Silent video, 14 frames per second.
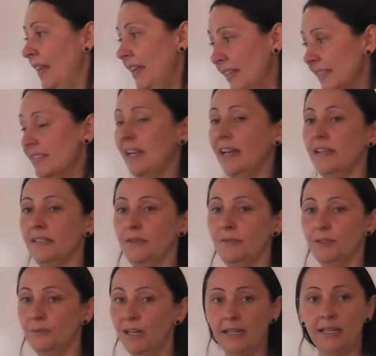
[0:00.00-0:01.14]
In this case, it
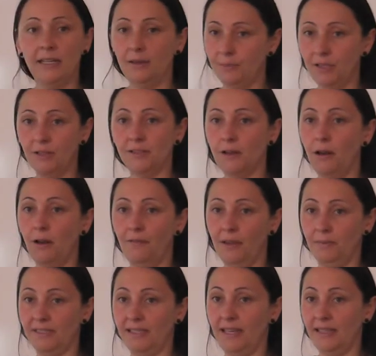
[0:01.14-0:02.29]
was really clear because all of
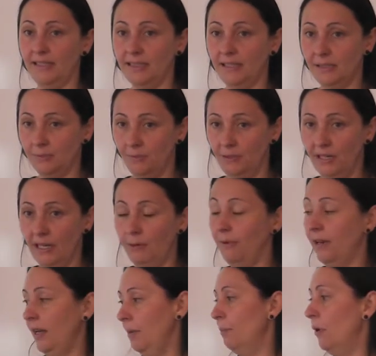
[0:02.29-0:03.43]
them said it's really,
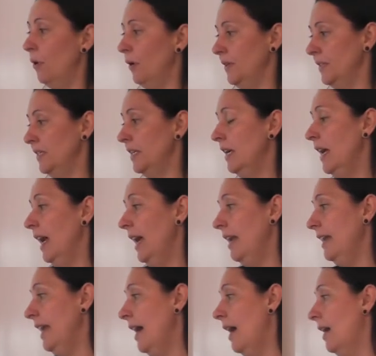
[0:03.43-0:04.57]
really important.
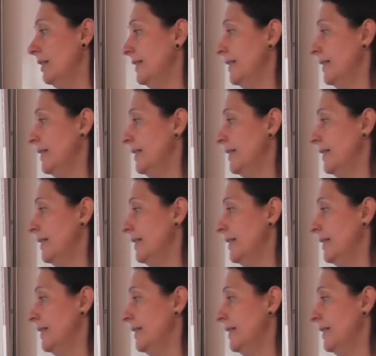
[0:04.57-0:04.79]
And there are